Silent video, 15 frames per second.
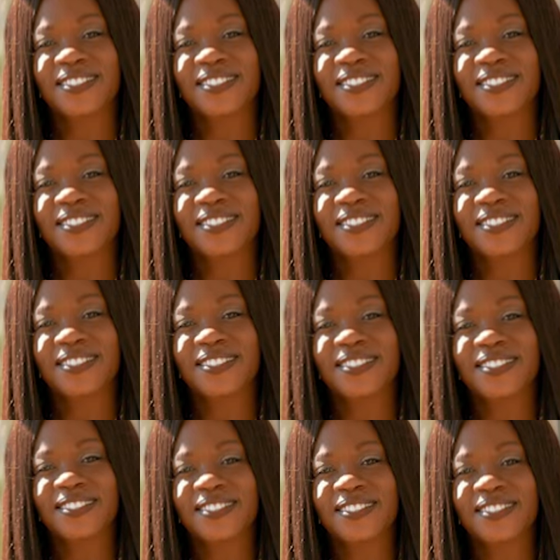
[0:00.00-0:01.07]

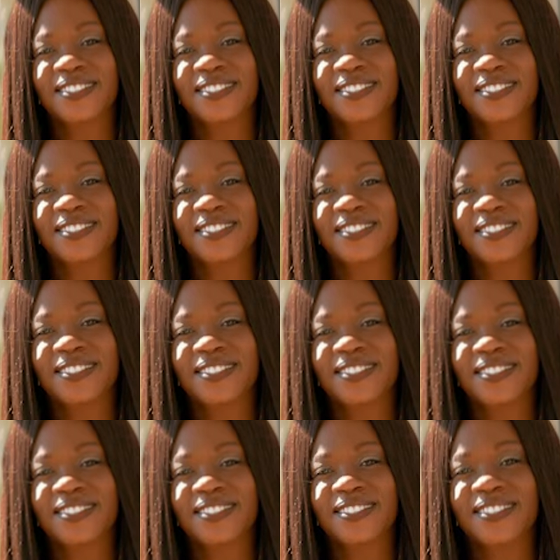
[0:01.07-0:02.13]

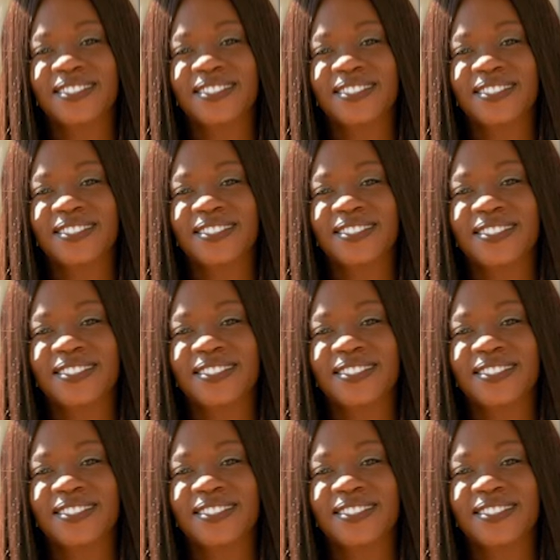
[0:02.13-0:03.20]

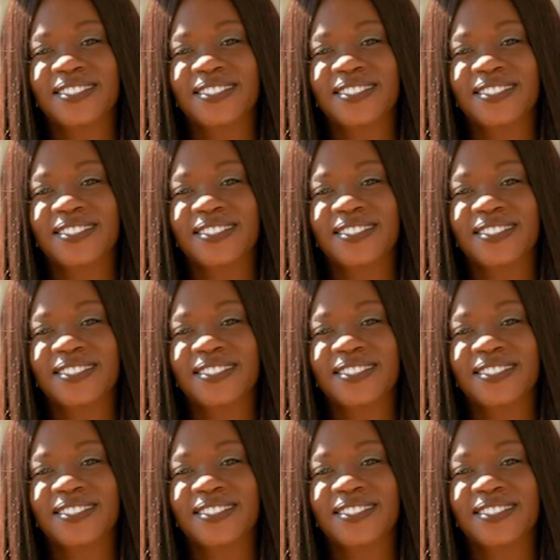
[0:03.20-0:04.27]

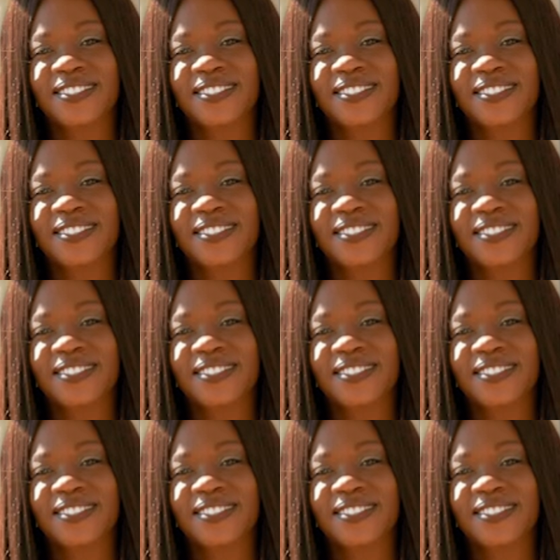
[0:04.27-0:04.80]
No words are spoken by the person on screen.